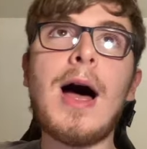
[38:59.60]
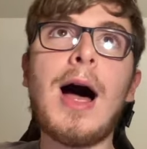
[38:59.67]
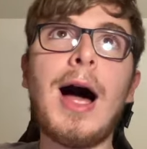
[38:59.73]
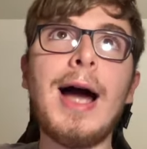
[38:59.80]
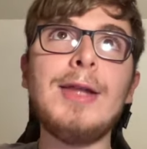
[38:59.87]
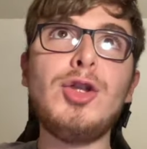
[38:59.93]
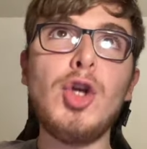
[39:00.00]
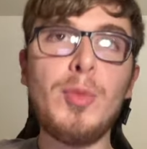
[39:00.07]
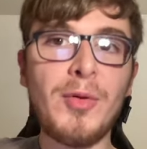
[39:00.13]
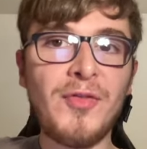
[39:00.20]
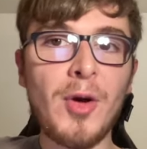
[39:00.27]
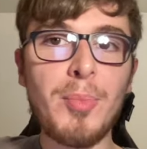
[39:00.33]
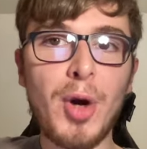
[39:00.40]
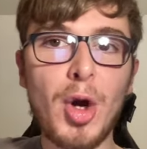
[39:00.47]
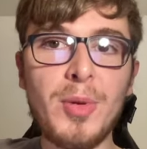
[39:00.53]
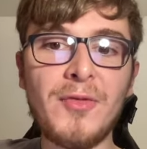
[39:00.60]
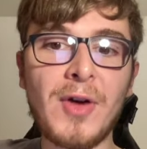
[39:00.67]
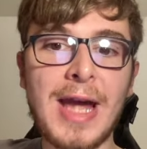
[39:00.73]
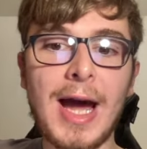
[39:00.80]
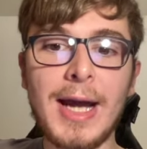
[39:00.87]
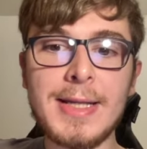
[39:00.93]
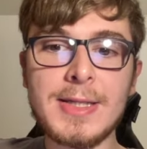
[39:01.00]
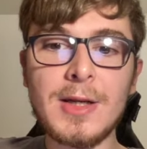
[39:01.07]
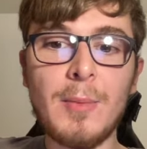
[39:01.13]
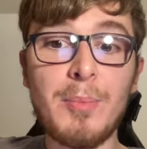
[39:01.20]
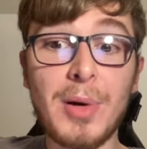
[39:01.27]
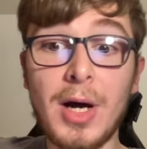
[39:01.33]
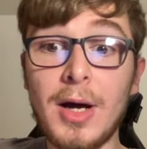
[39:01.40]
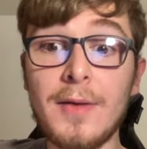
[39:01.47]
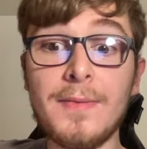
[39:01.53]
I do prefer Pope for Gaeta,
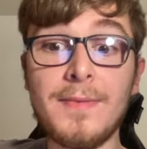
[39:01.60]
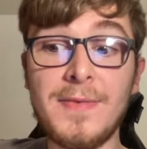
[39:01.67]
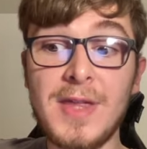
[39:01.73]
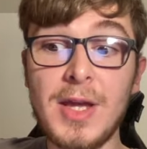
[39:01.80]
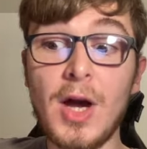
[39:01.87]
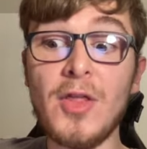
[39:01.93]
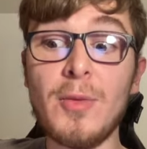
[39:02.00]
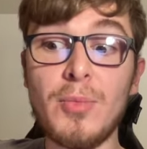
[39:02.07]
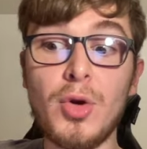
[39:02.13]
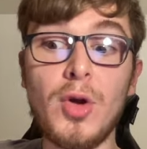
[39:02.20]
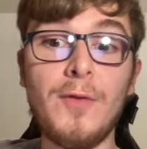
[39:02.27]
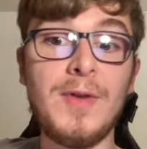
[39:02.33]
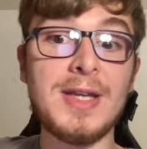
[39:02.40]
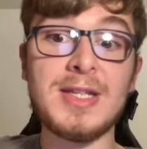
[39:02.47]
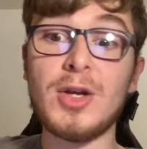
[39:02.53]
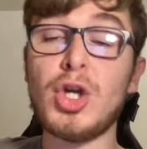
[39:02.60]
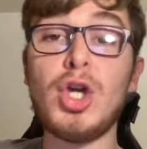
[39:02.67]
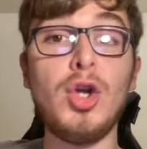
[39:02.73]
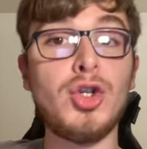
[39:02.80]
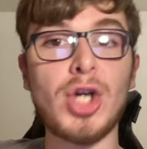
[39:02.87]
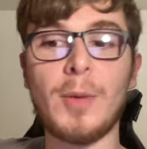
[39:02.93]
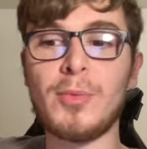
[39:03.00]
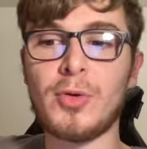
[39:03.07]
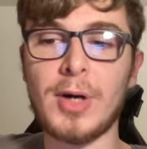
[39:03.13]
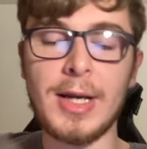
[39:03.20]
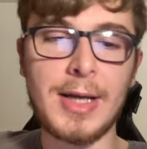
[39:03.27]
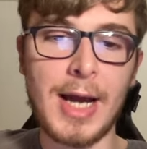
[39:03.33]
but the other move is a huge upgrade.